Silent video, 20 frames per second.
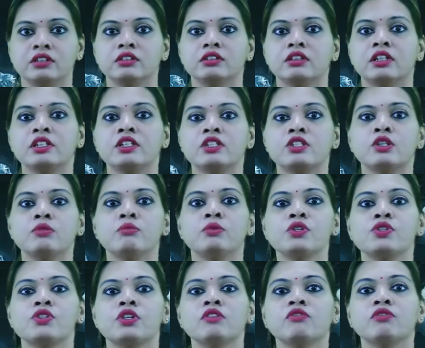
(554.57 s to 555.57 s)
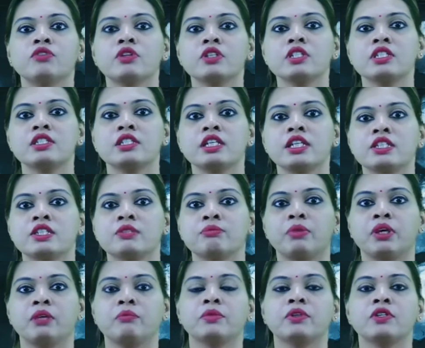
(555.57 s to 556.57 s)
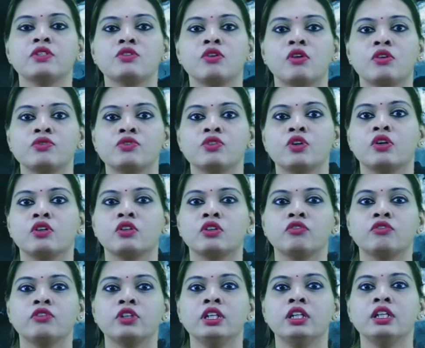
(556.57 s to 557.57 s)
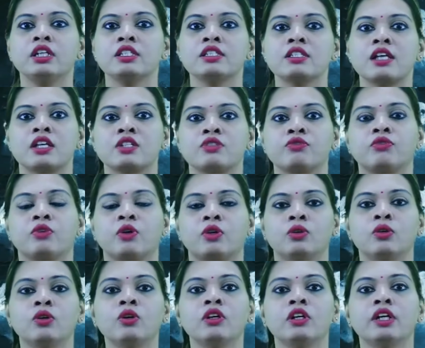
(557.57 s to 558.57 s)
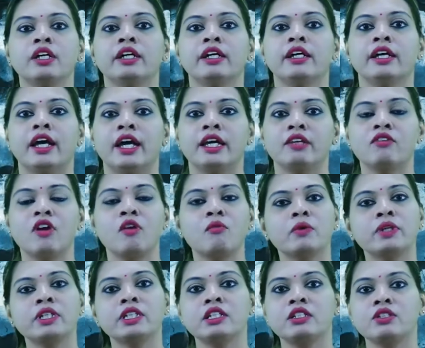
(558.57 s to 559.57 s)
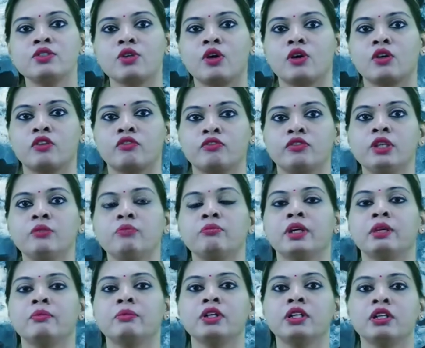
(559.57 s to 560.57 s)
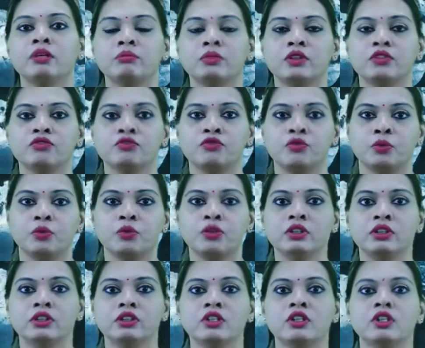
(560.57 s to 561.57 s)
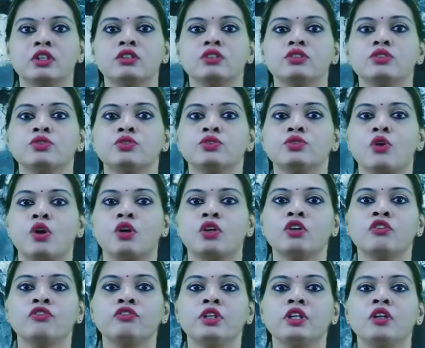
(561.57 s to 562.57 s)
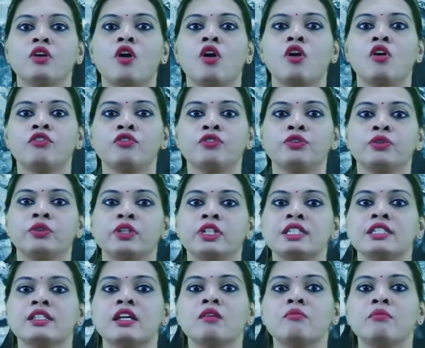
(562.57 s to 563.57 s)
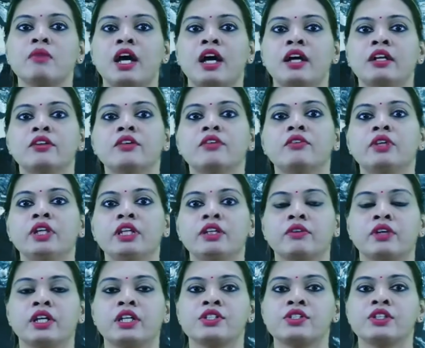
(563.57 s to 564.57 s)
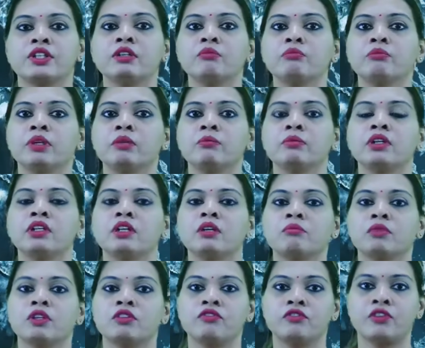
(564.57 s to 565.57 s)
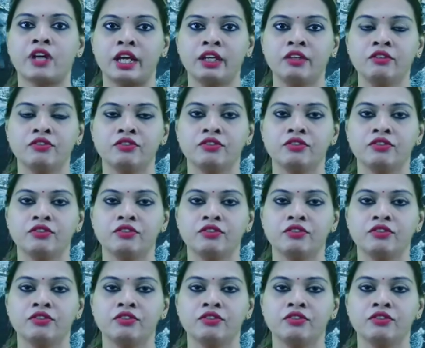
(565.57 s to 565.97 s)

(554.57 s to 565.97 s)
the distribution for 6 papers of geography is as follows. Environmental Geography, paper number 4, Geography of Tourism and Recreation, paper number 5,